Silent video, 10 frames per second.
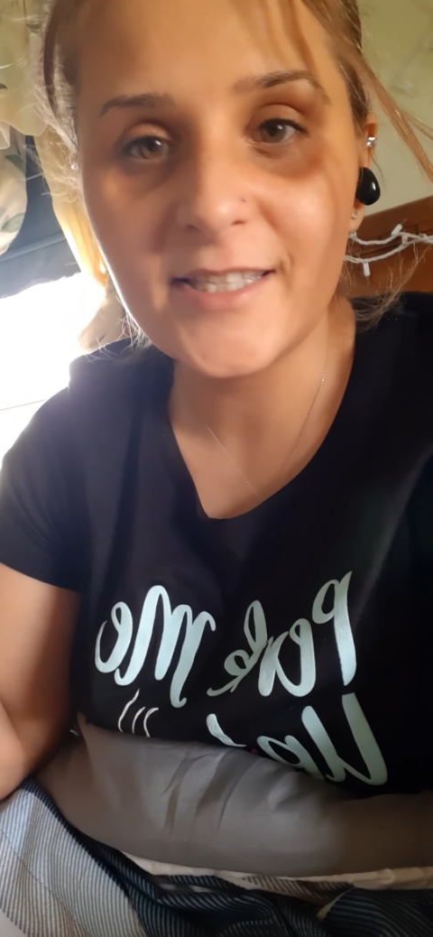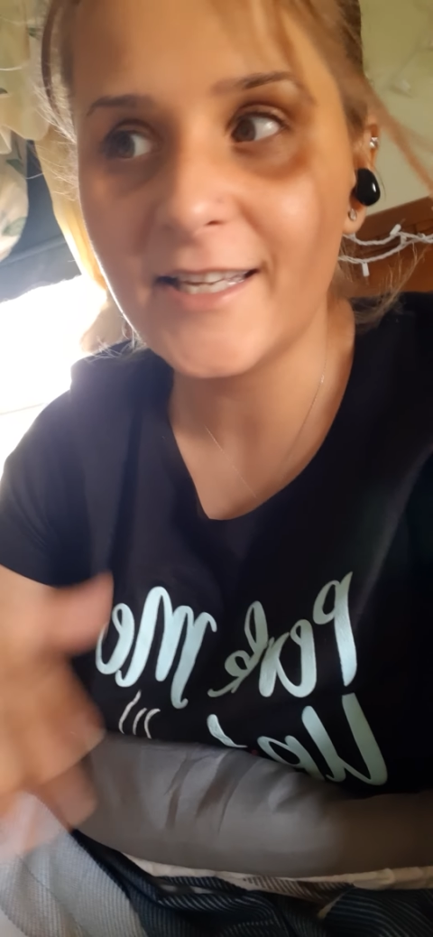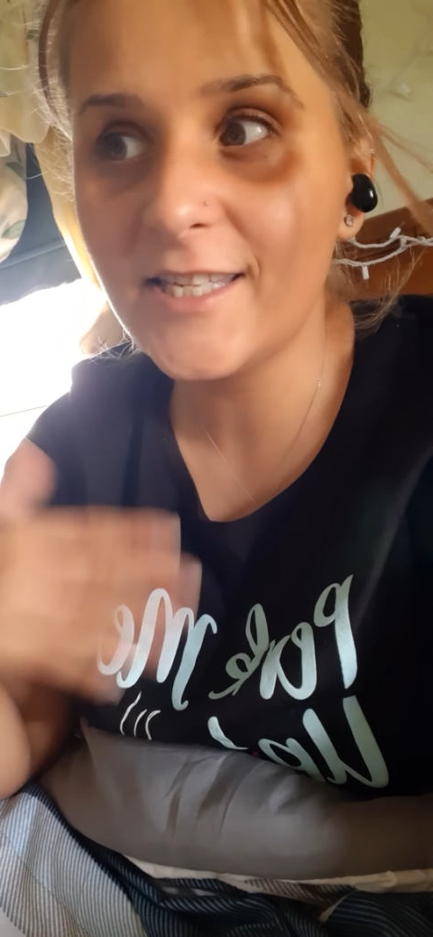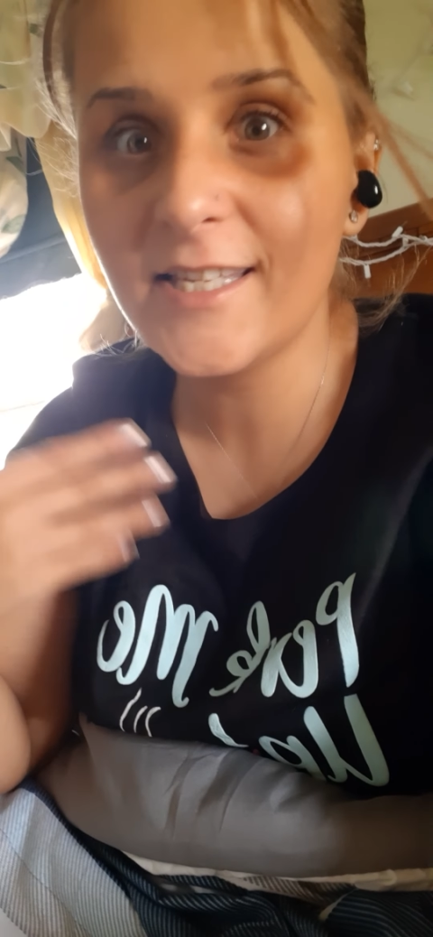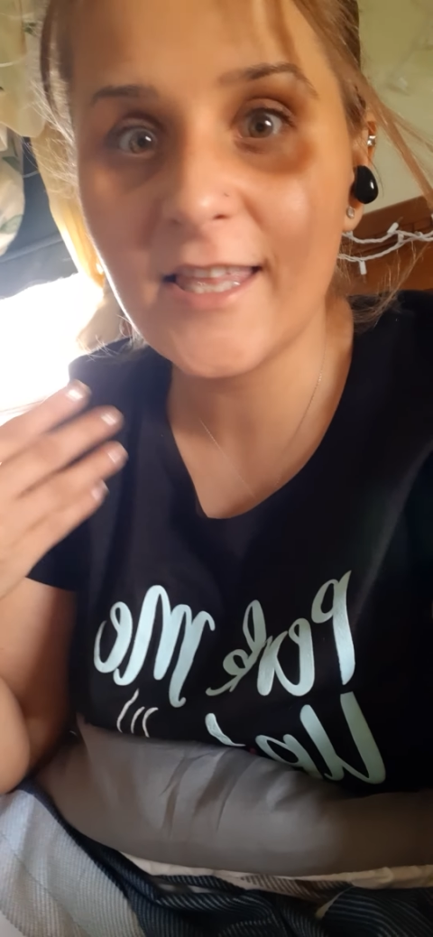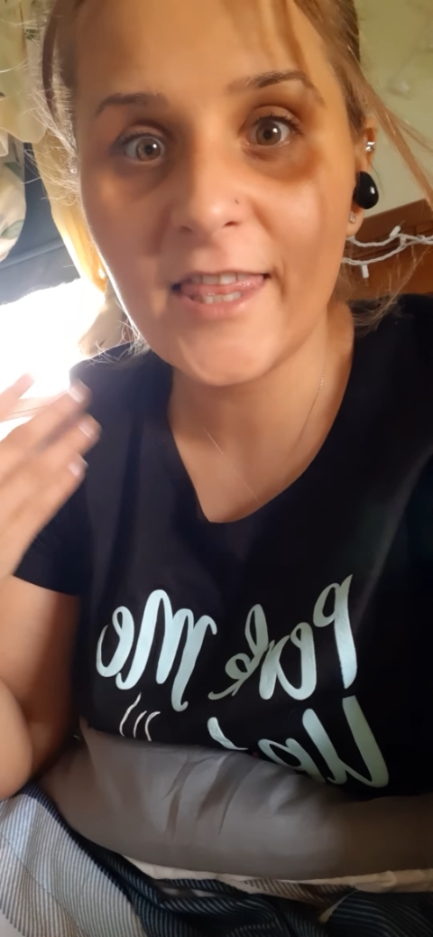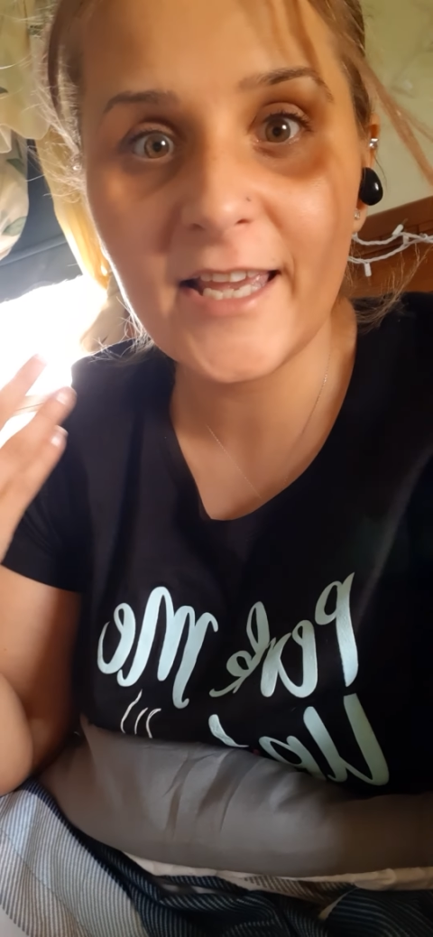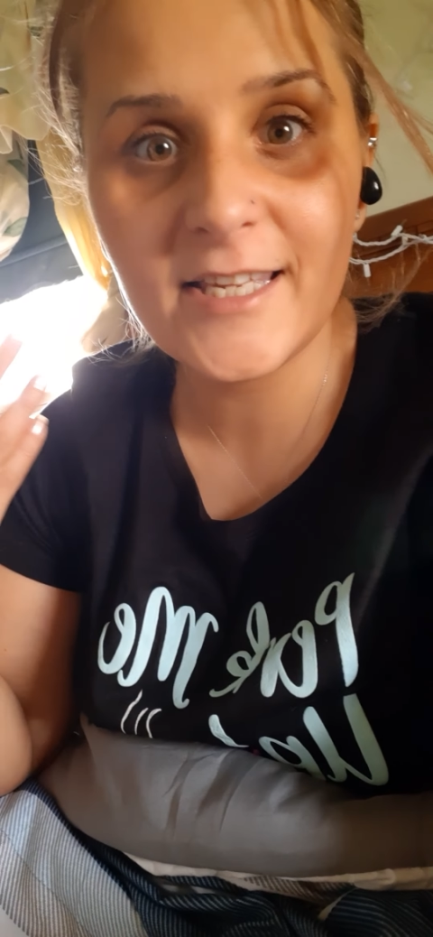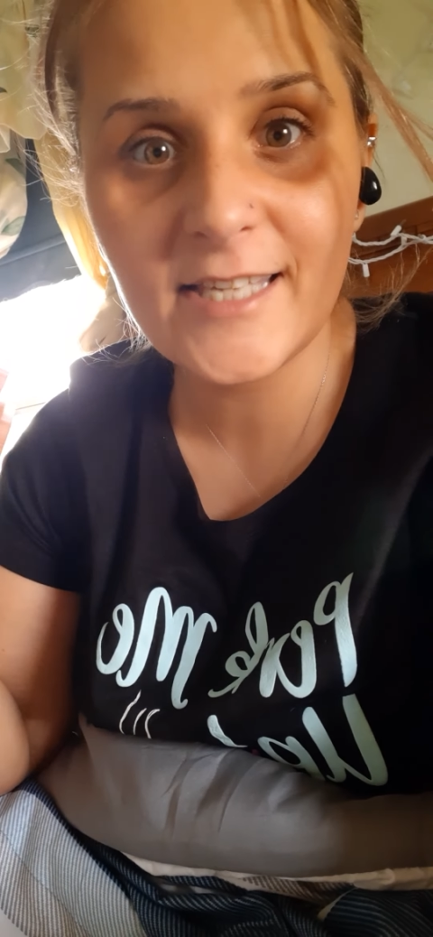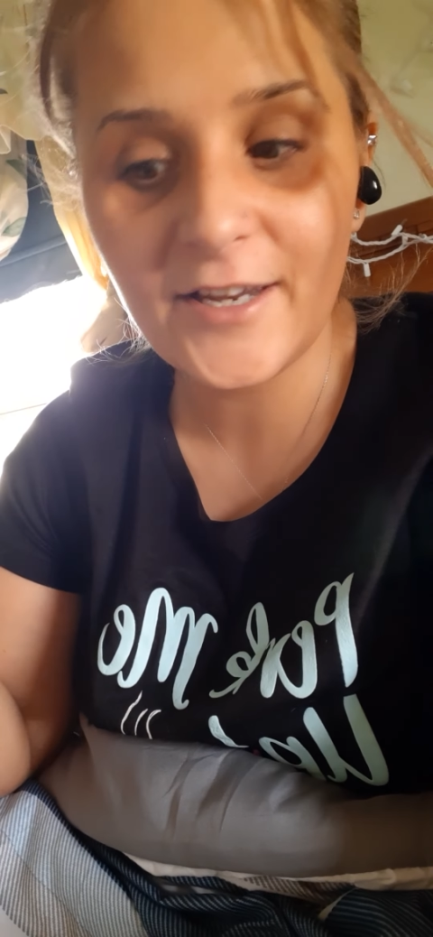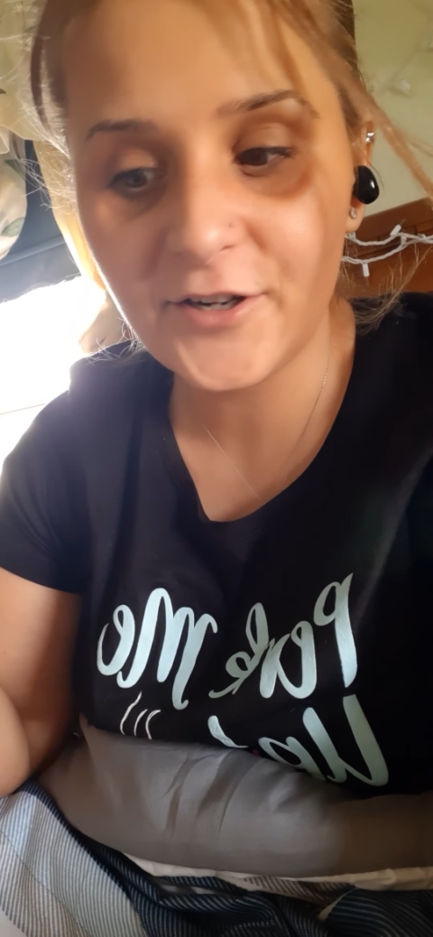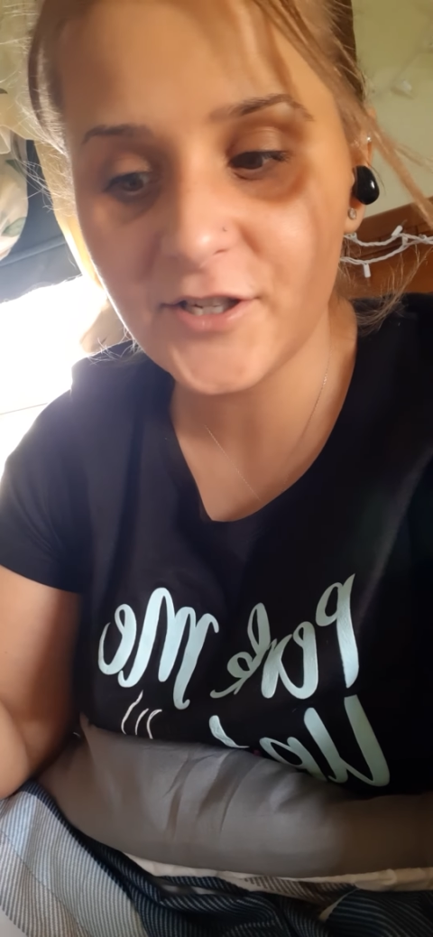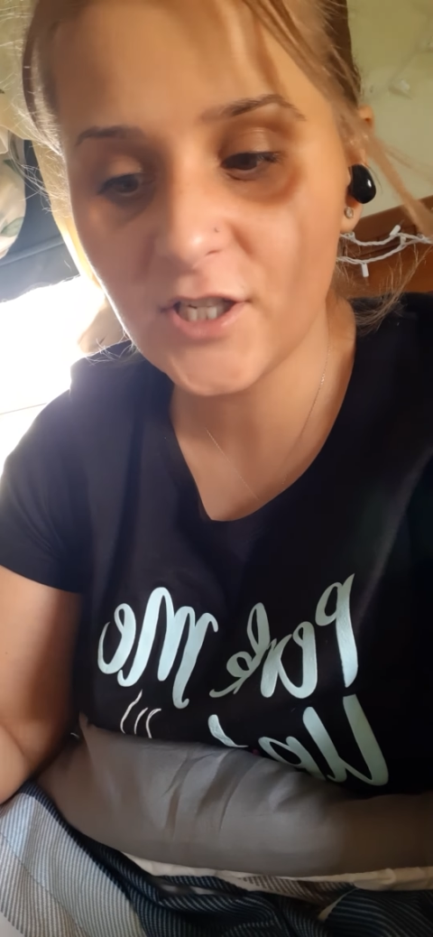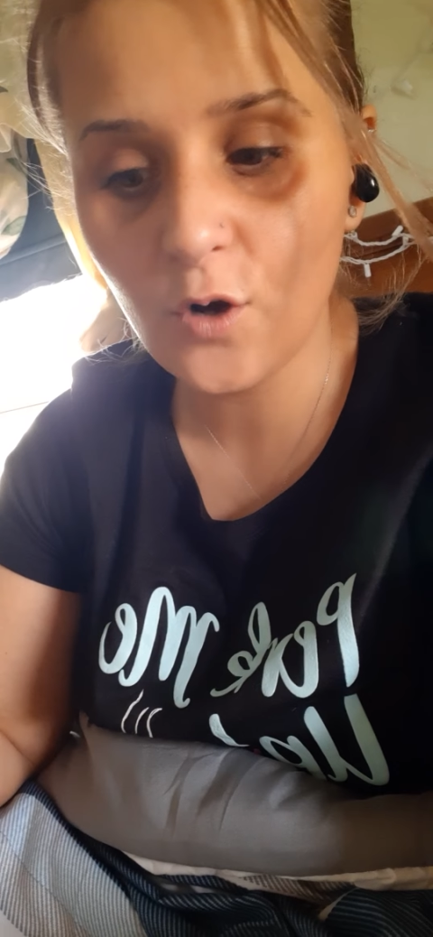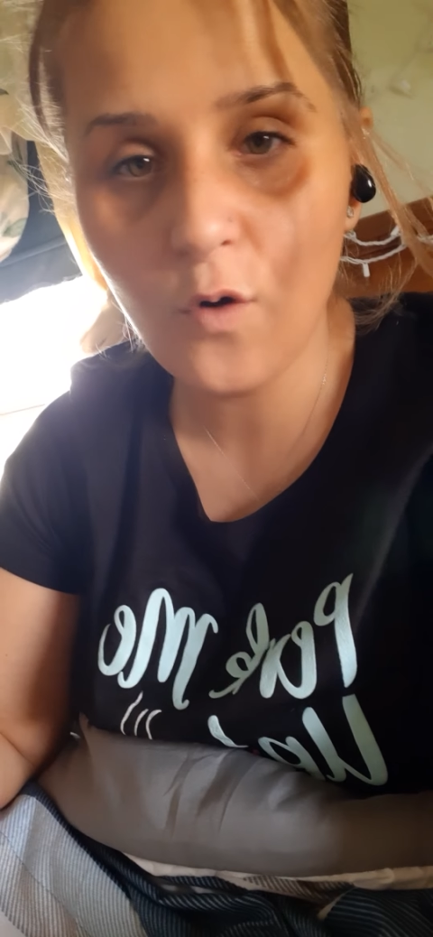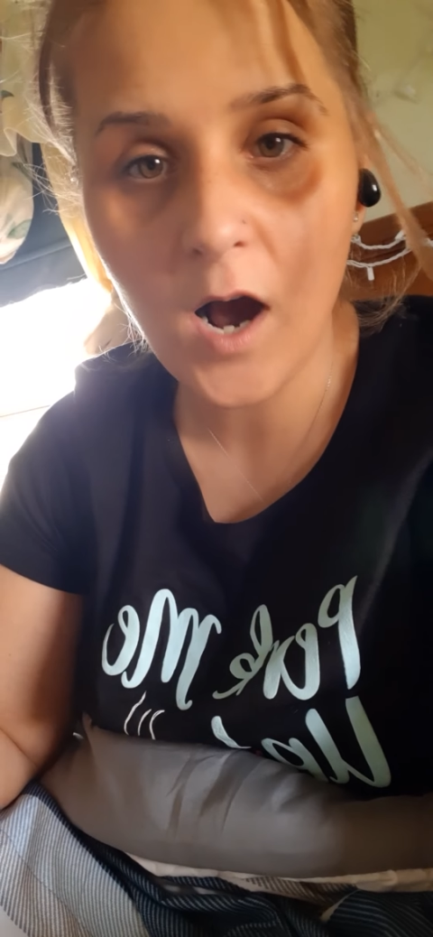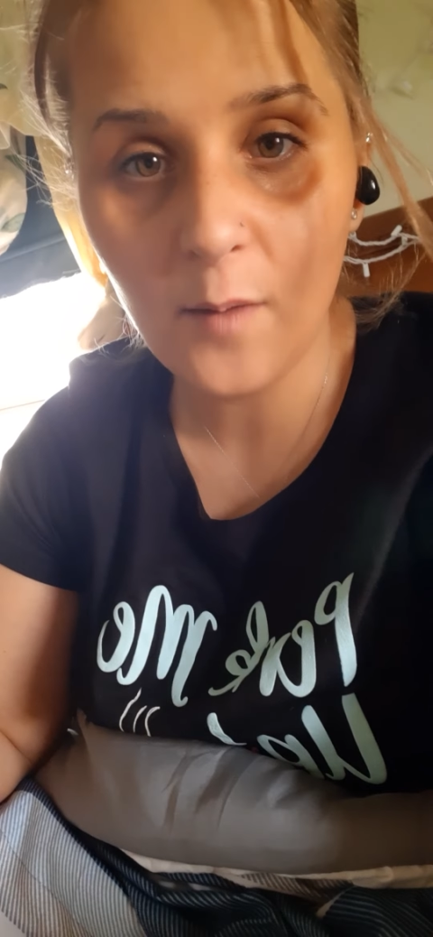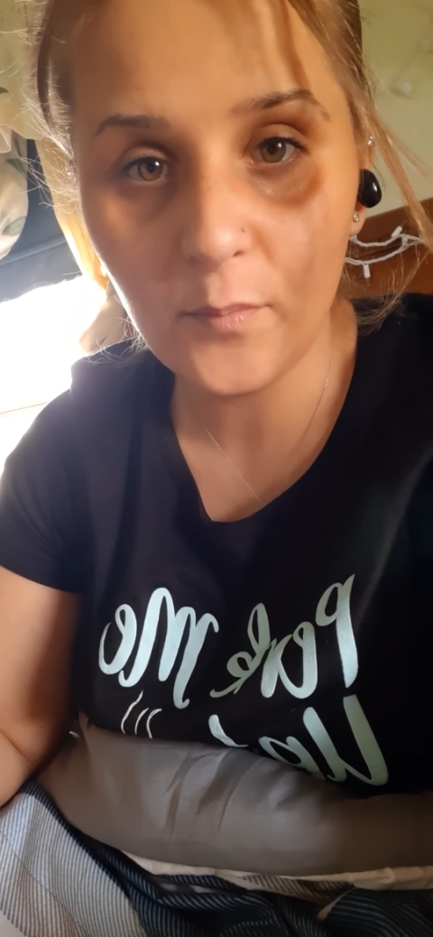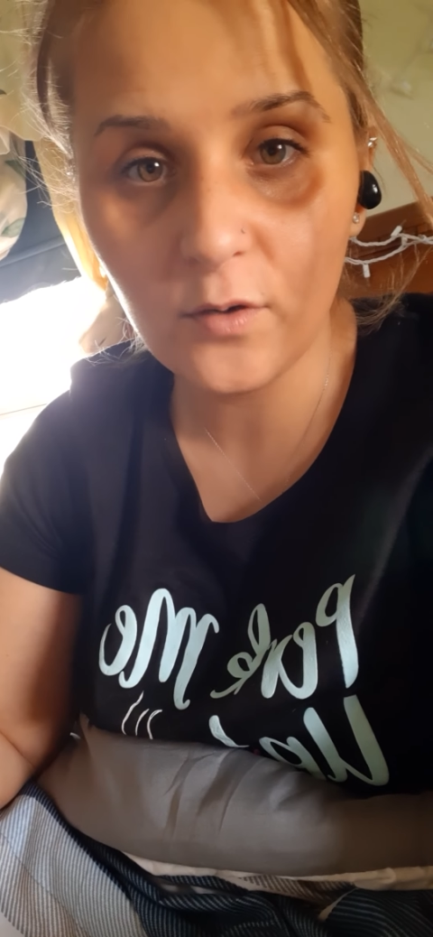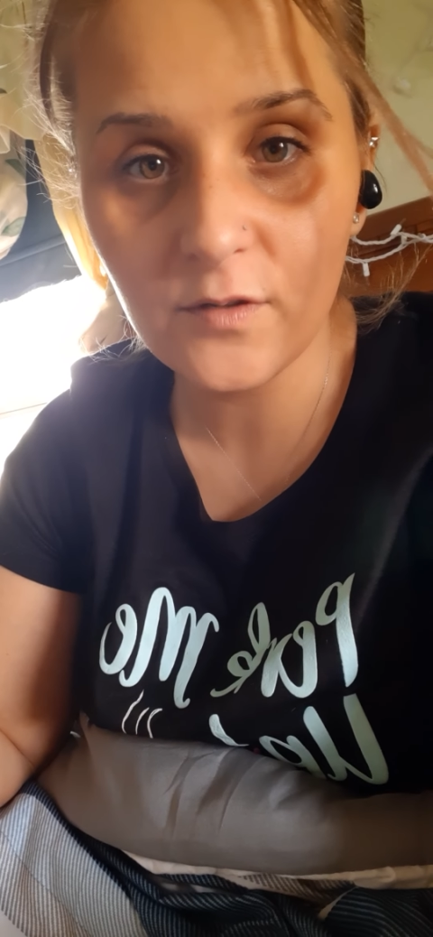It's things that are so
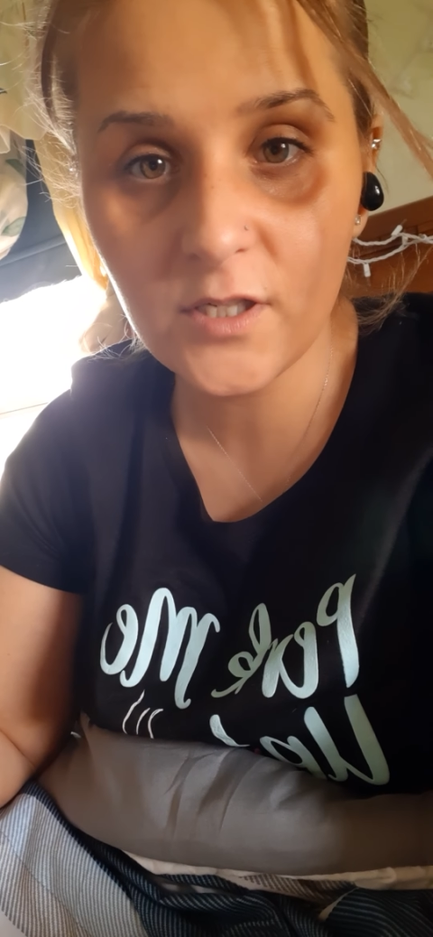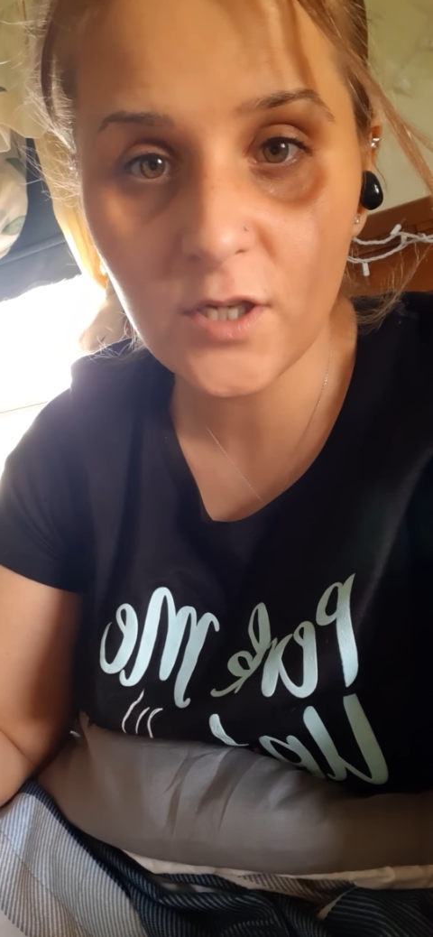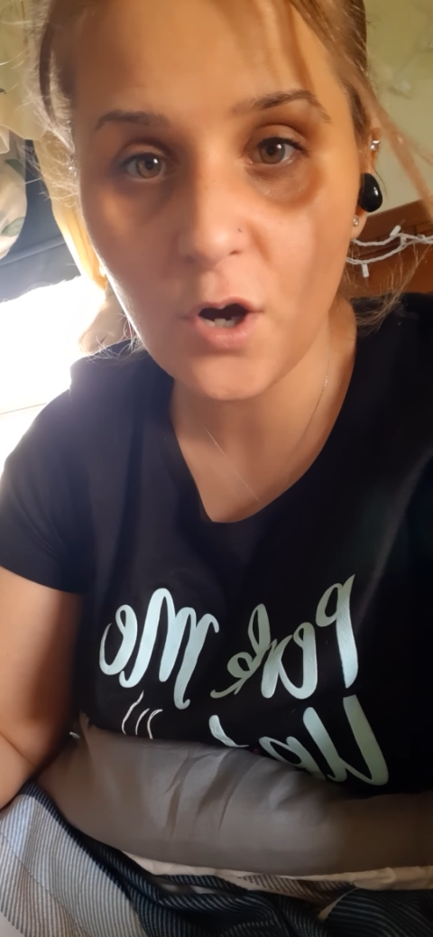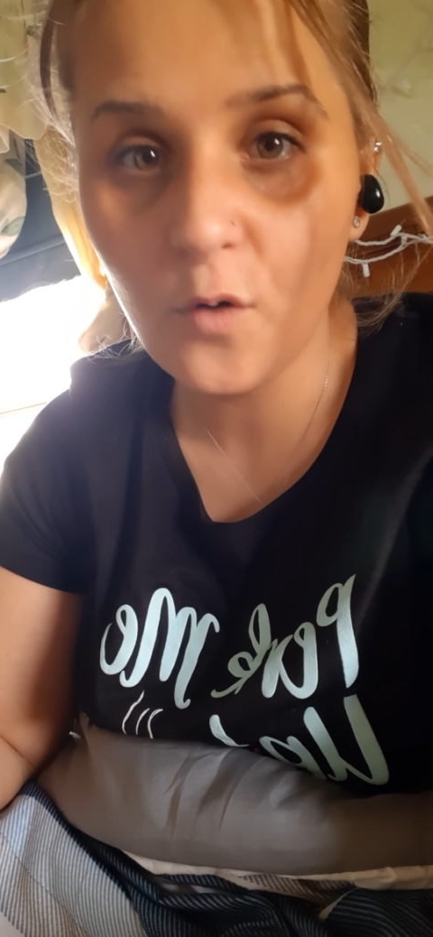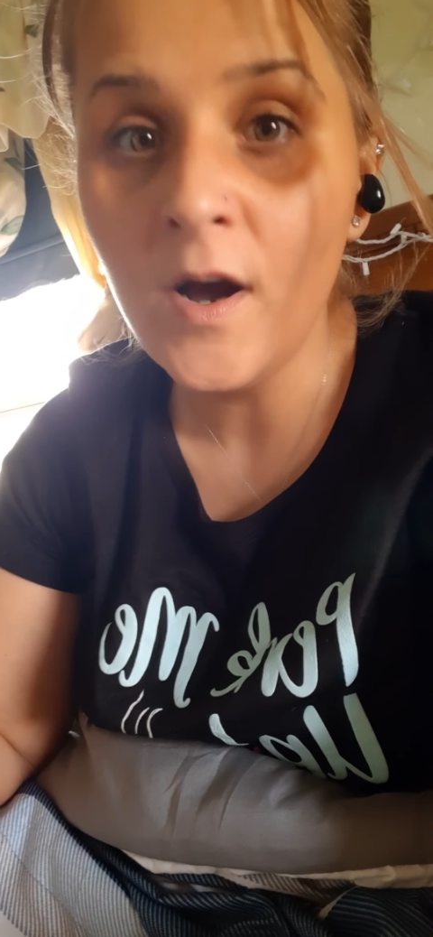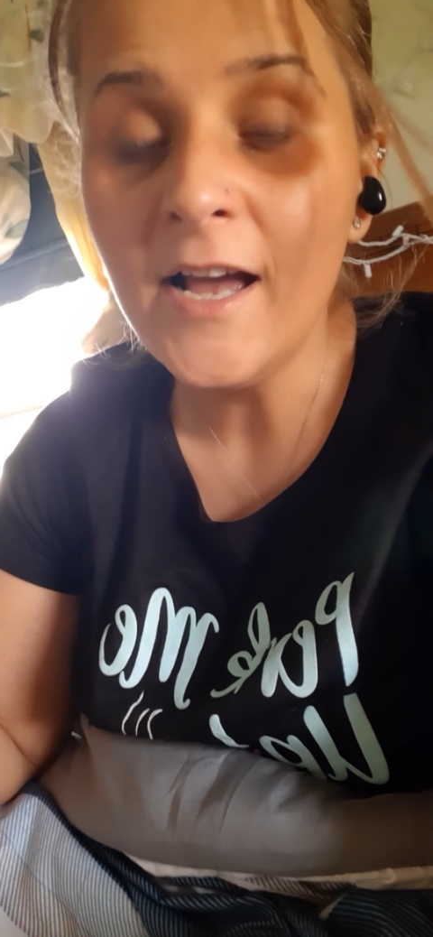humble. So